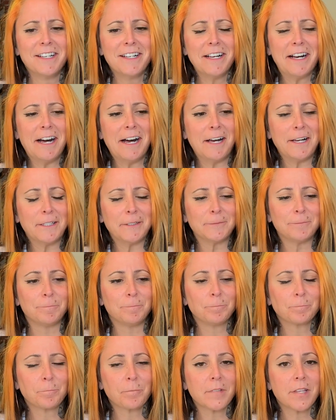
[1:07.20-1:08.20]
um,
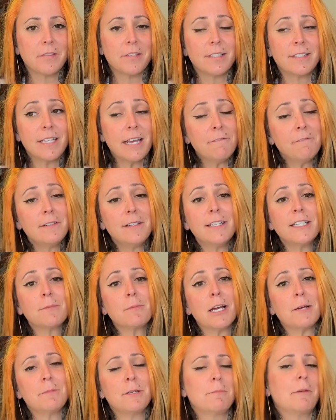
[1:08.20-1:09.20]
the 70s
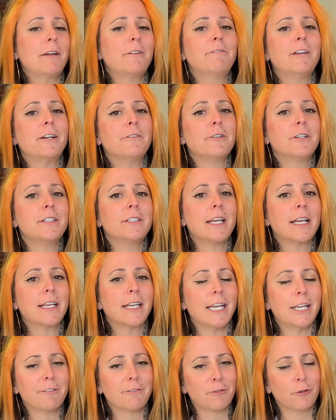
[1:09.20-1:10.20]
might be my favorite
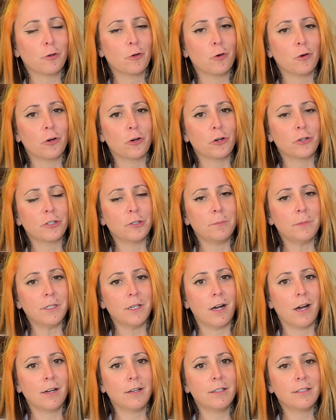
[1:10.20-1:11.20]
decade for horror, to be
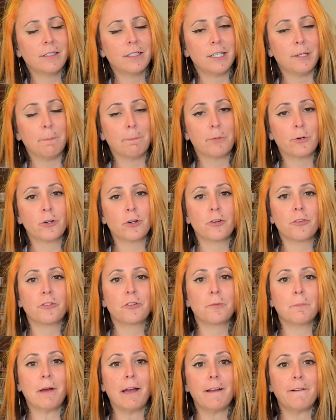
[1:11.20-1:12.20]
honest. It
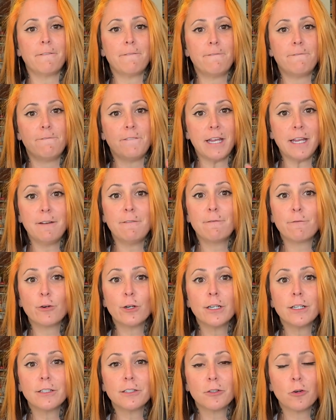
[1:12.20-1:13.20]
birthed my
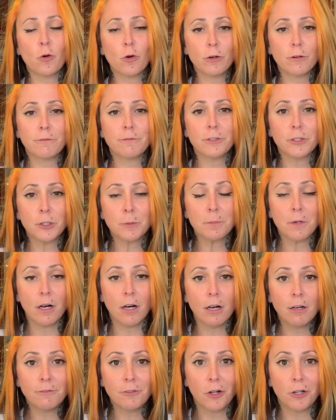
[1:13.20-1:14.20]
favorite horror film
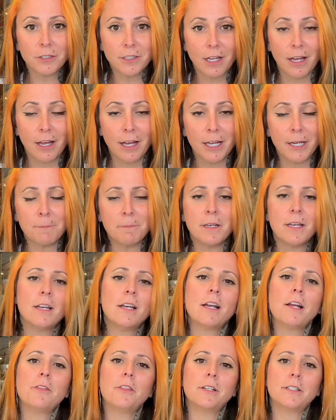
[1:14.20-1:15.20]
of all time,
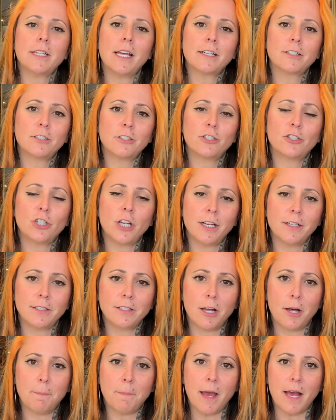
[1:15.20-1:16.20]
The Texas
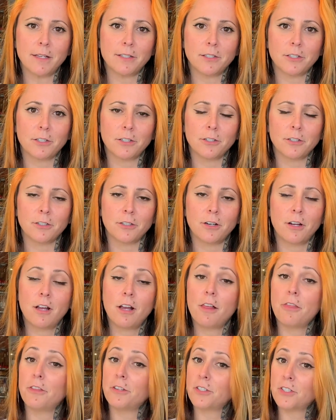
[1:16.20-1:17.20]
Chainsaw Massacre.
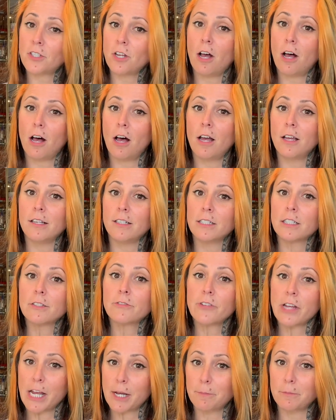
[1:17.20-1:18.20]
The Saw is
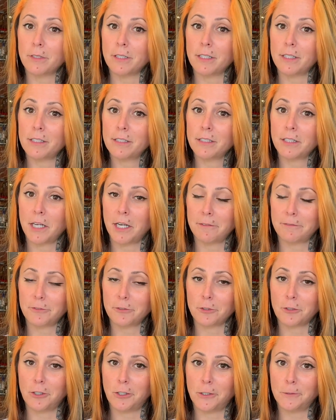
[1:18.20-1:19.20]
family,
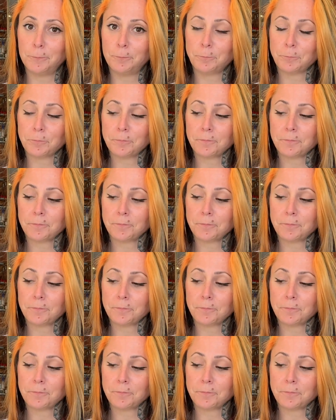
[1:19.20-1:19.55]
after all.